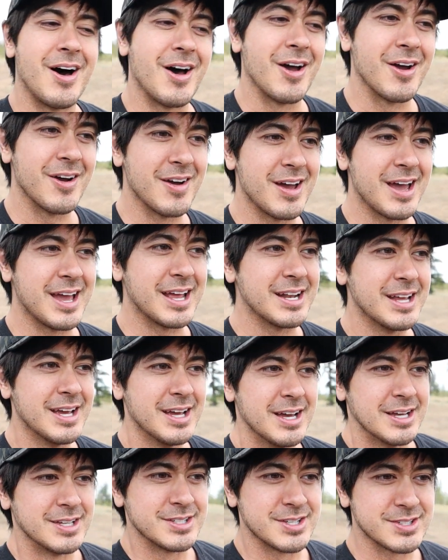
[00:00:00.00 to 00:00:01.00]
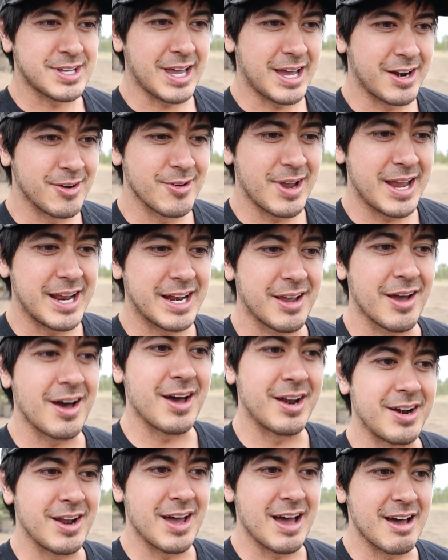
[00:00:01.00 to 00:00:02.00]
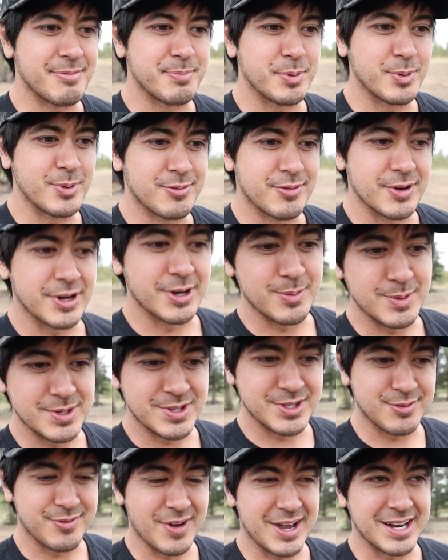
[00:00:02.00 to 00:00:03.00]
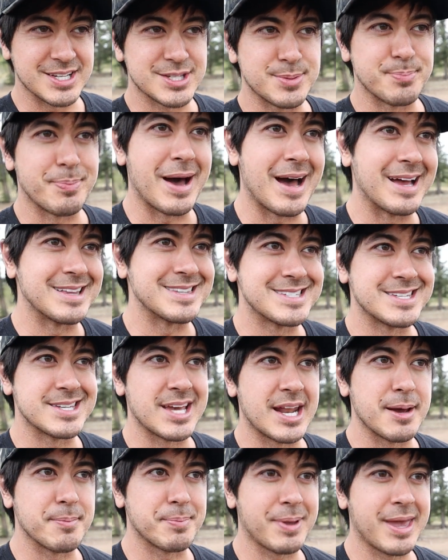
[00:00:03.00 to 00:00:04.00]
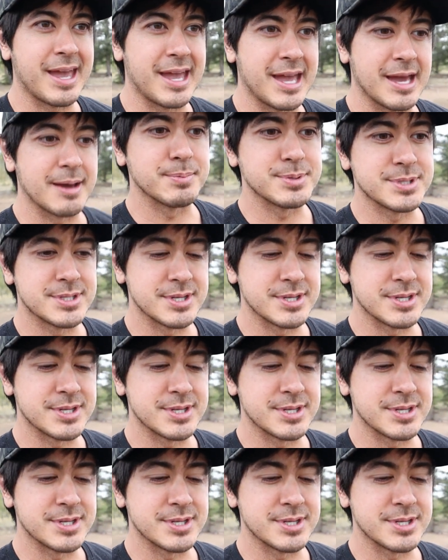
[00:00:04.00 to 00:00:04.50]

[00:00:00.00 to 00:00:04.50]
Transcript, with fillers: all right. So it's kind of raining on and off, but we figured we'd just find a spot and set up camp.